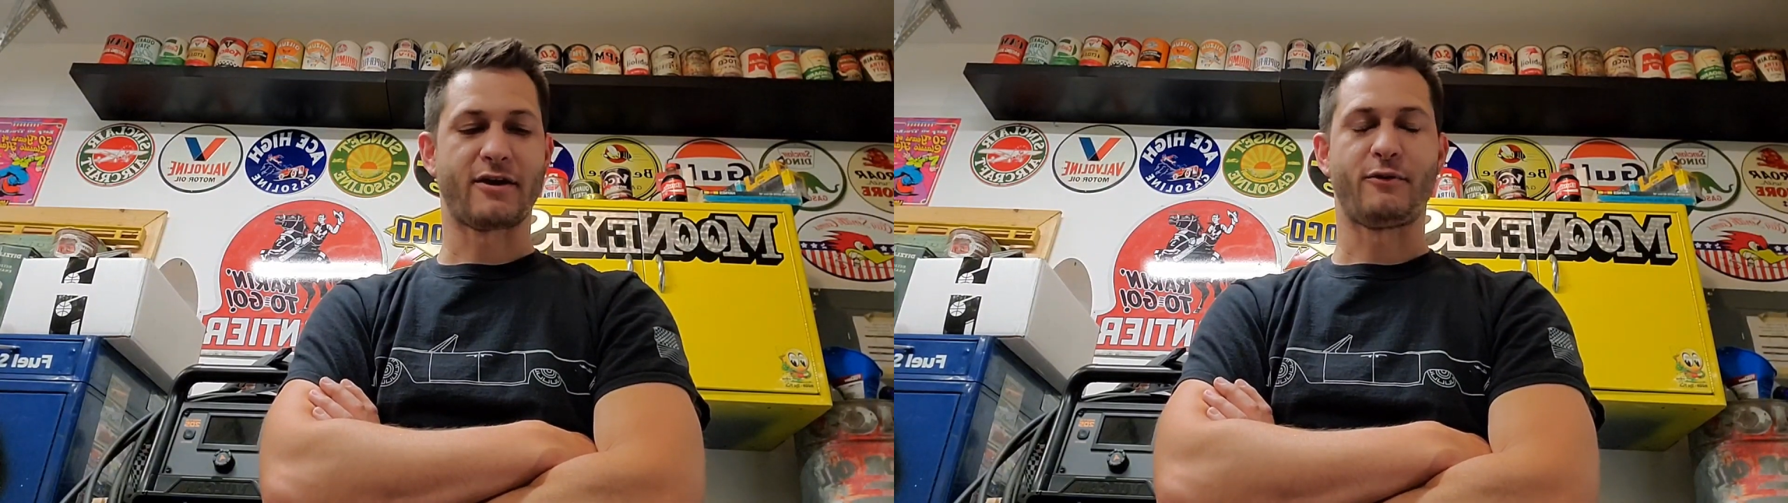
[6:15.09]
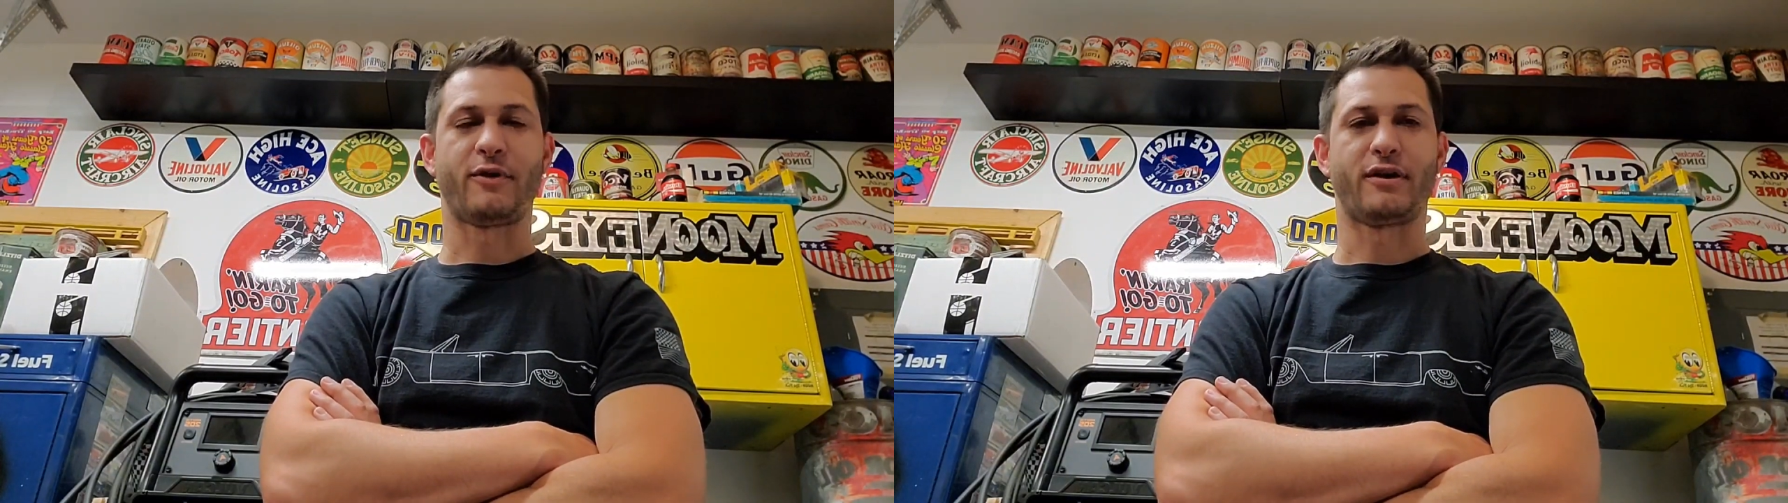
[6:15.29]

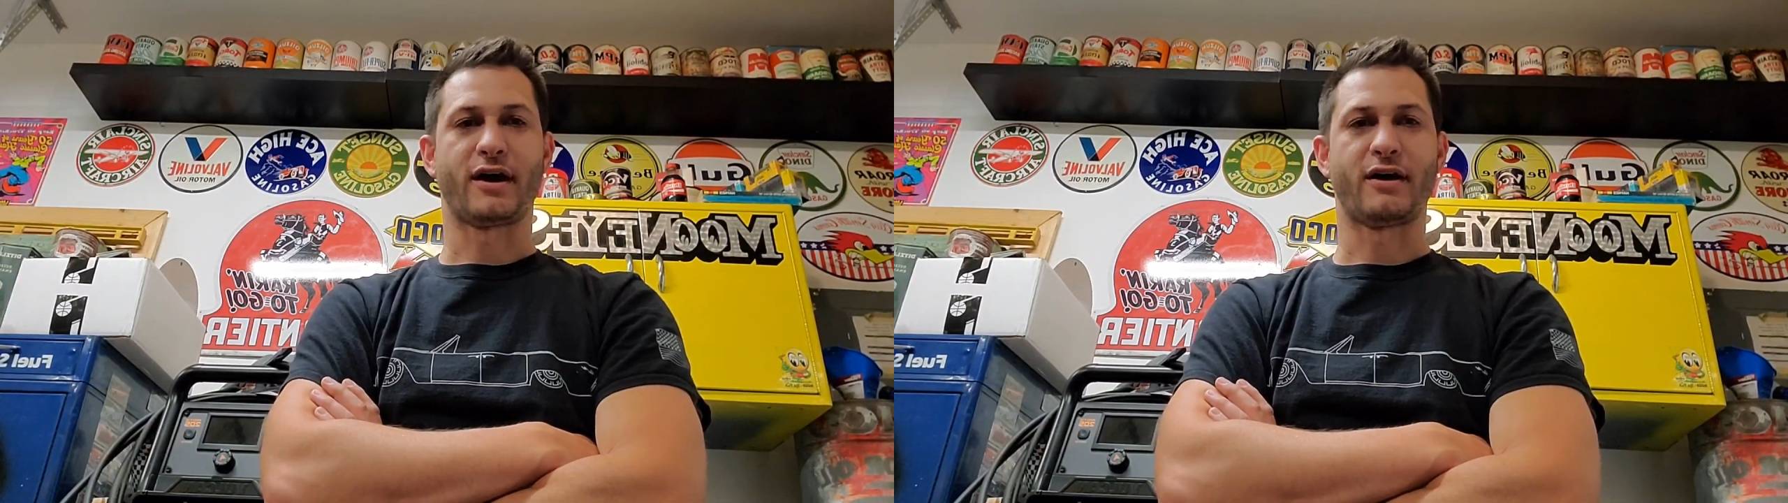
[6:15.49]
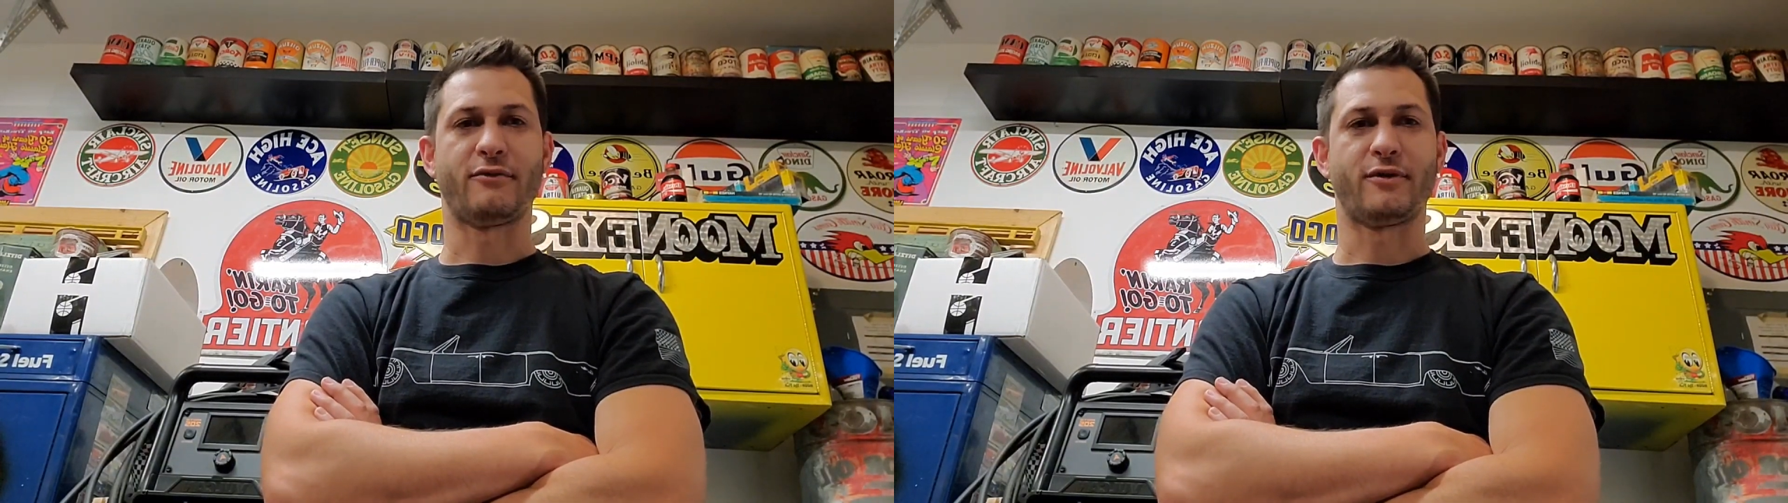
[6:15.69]
one
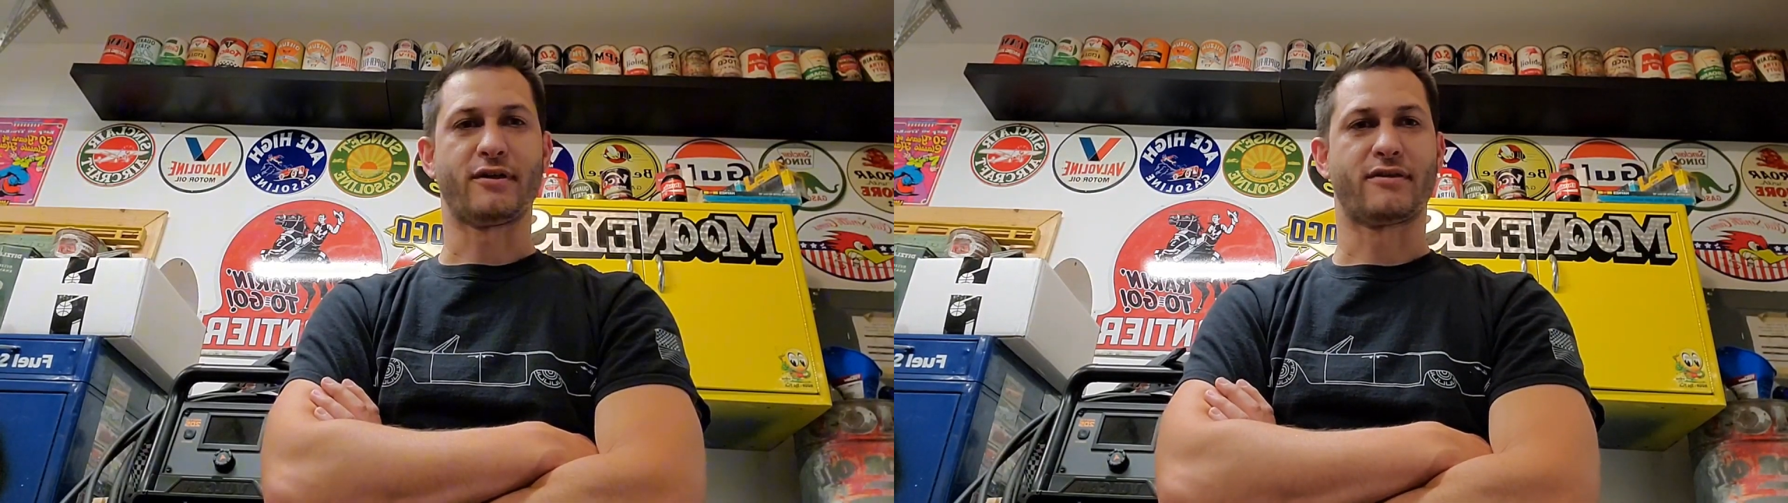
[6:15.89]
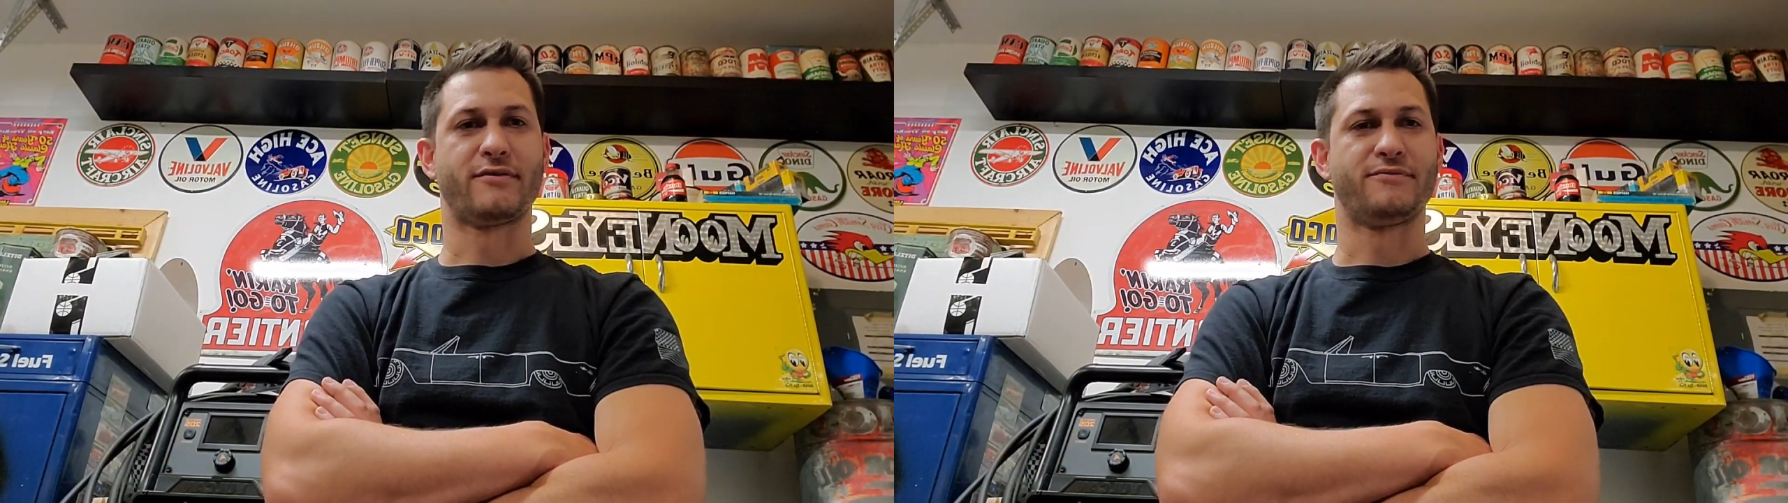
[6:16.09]
night with
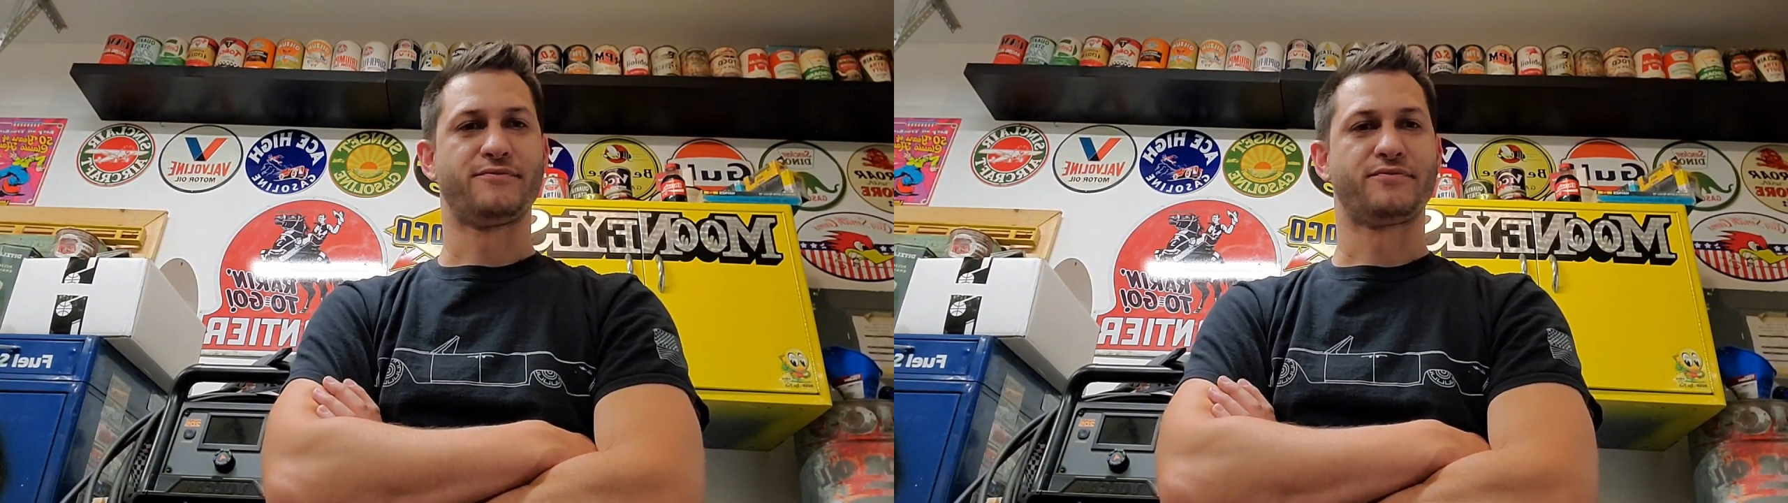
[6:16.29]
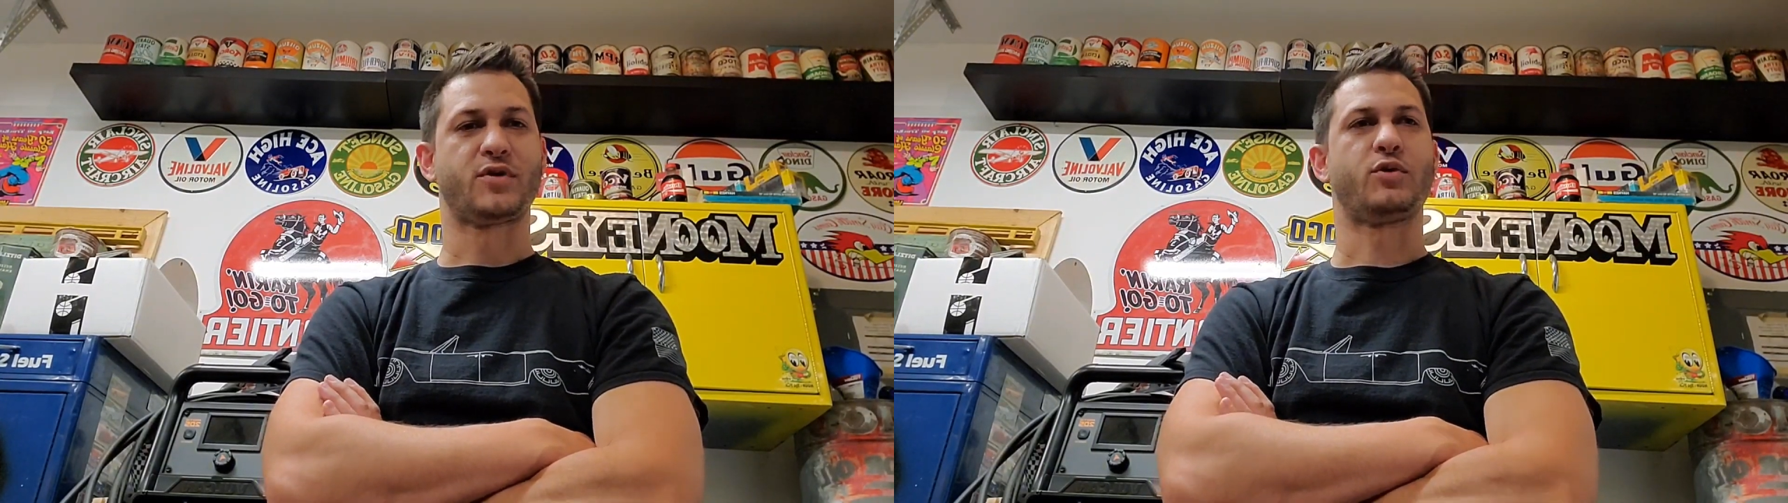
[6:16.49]

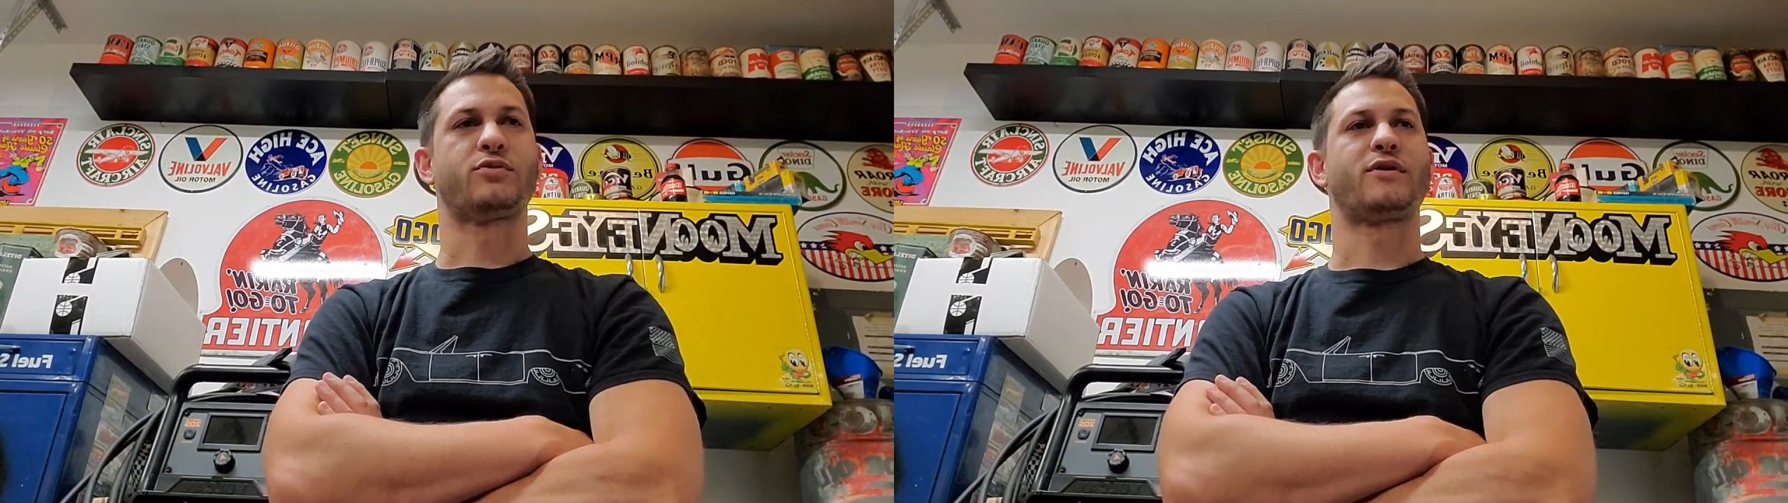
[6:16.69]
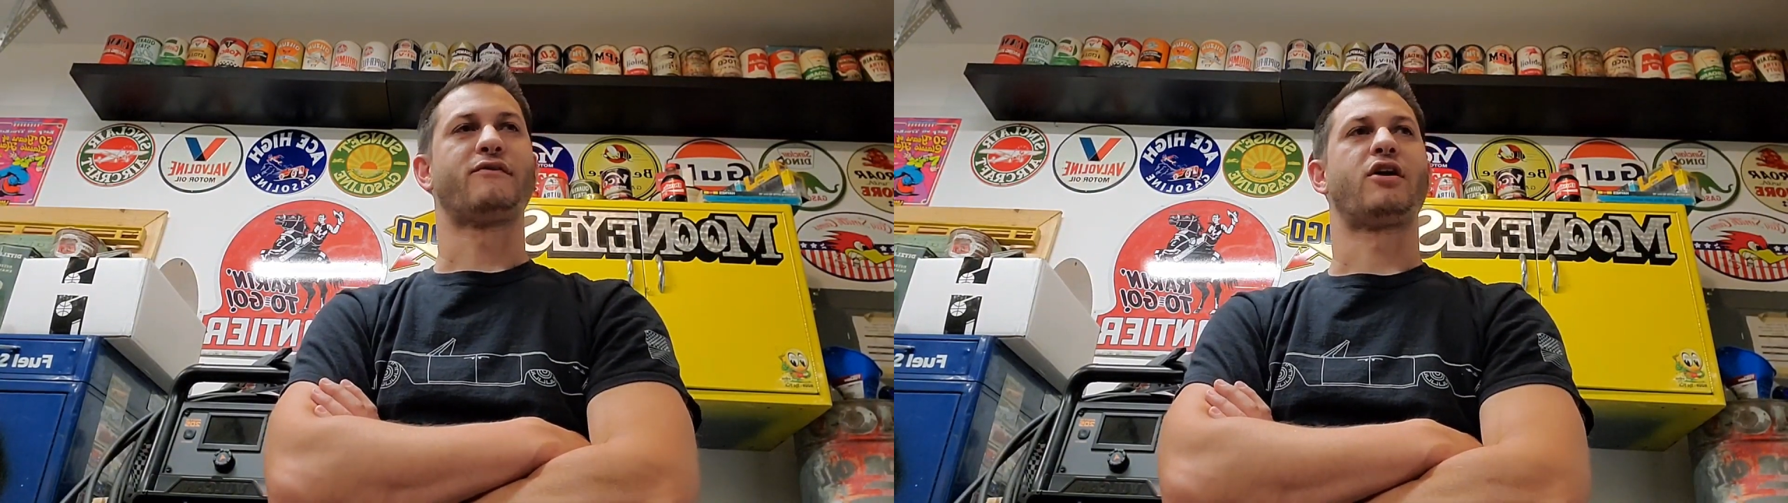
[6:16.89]
one
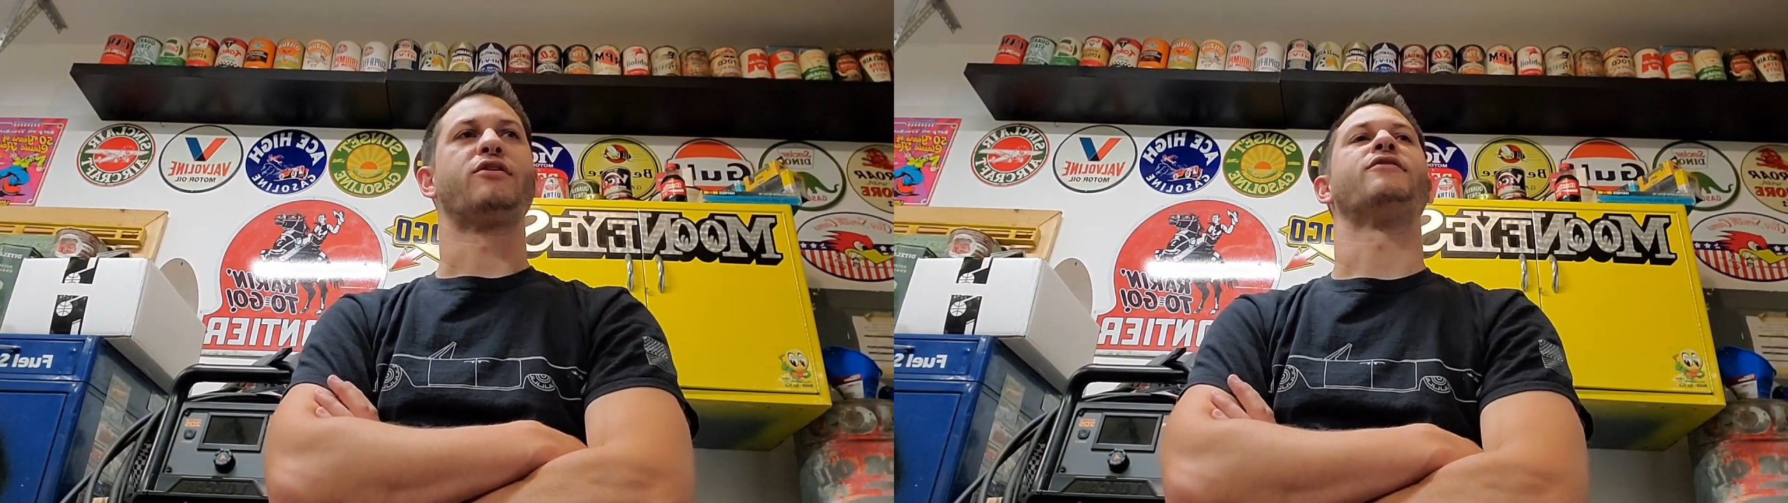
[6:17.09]
of our other